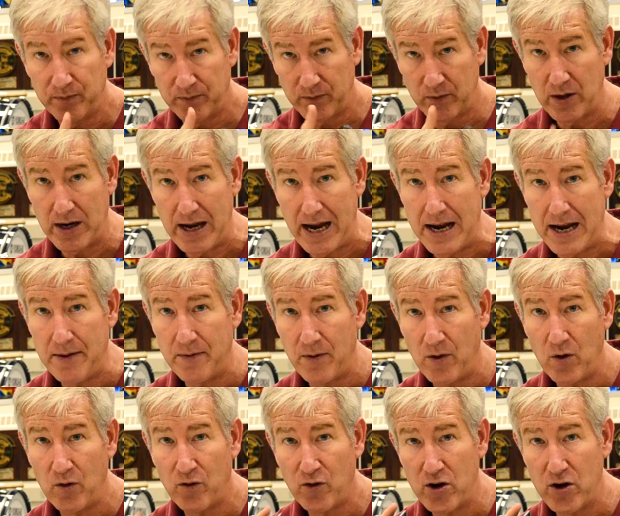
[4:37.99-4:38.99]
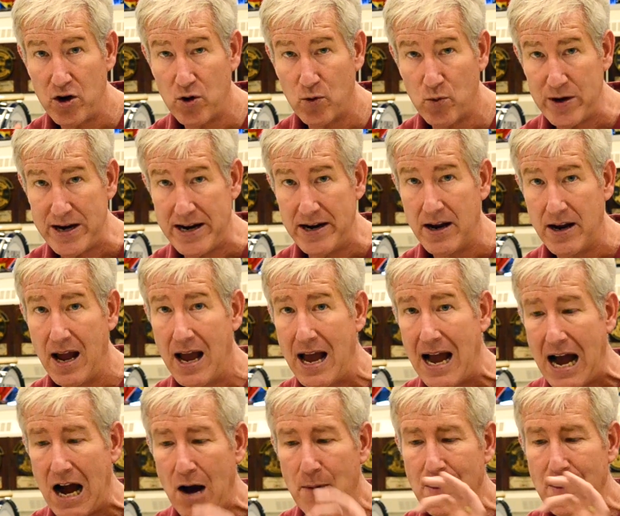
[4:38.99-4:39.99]
Okay, for your reed.
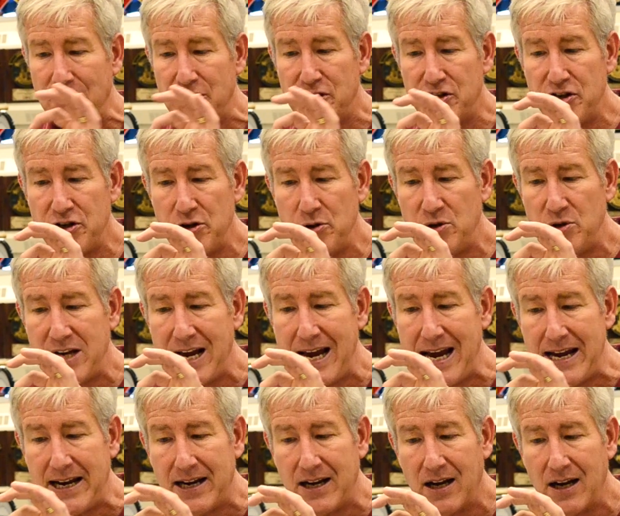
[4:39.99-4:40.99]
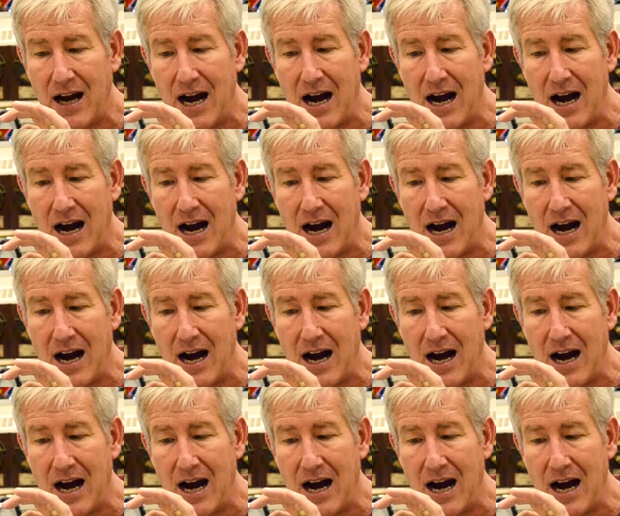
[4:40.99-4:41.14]
How much do you take